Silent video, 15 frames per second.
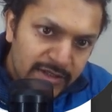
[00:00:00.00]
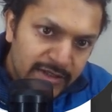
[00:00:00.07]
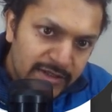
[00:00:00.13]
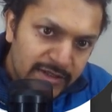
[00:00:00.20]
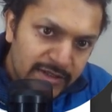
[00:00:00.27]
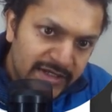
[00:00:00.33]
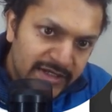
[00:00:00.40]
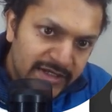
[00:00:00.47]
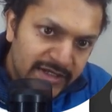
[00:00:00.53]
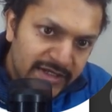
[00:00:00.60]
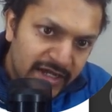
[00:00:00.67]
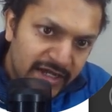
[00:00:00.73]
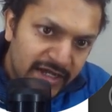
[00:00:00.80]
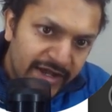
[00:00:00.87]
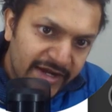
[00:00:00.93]
the
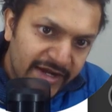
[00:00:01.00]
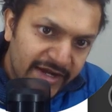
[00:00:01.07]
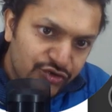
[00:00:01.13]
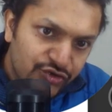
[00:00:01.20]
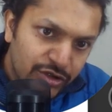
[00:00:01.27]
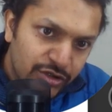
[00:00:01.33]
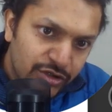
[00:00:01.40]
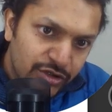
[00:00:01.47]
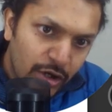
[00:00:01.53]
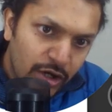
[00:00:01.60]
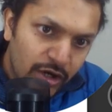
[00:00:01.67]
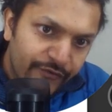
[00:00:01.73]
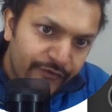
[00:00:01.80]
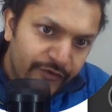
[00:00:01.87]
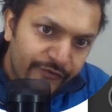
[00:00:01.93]
direction
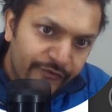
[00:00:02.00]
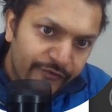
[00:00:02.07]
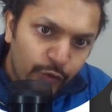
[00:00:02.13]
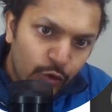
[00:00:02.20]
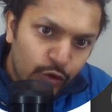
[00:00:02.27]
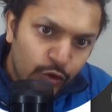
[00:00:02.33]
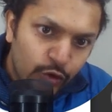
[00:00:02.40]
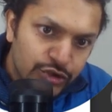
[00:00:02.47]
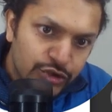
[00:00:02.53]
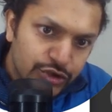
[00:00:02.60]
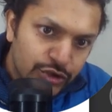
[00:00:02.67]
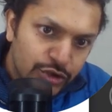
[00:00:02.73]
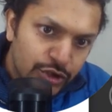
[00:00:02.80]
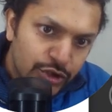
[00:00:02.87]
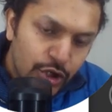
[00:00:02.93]
of force
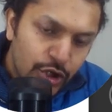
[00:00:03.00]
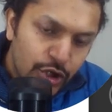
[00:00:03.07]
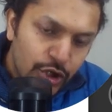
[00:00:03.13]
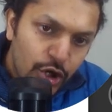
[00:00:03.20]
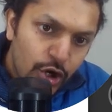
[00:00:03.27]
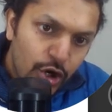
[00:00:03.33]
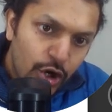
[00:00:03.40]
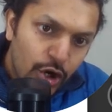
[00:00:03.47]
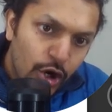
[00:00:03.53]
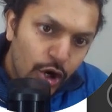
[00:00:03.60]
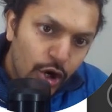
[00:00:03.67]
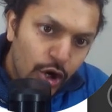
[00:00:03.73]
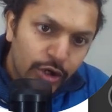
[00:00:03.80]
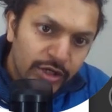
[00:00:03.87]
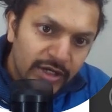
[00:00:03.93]

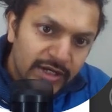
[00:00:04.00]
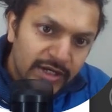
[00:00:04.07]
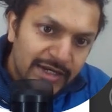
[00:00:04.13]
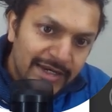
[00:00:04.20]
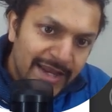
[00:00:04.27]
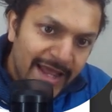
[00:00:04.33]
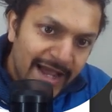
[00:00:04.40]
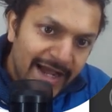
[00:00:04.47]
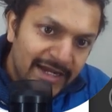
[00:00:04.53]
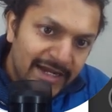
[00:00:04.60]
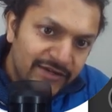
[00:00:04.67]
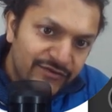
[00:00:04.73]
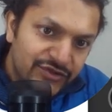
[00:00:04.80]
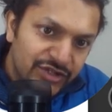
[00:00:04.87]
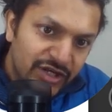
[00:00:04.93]
on
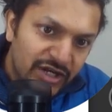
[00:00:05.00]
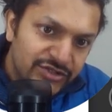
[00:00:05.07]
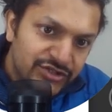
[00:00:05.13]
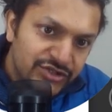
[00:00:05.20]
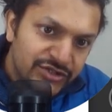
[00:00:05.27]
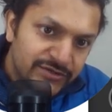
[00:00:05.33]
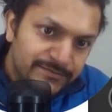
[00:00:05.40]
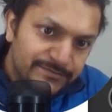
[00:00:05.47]
negative charge.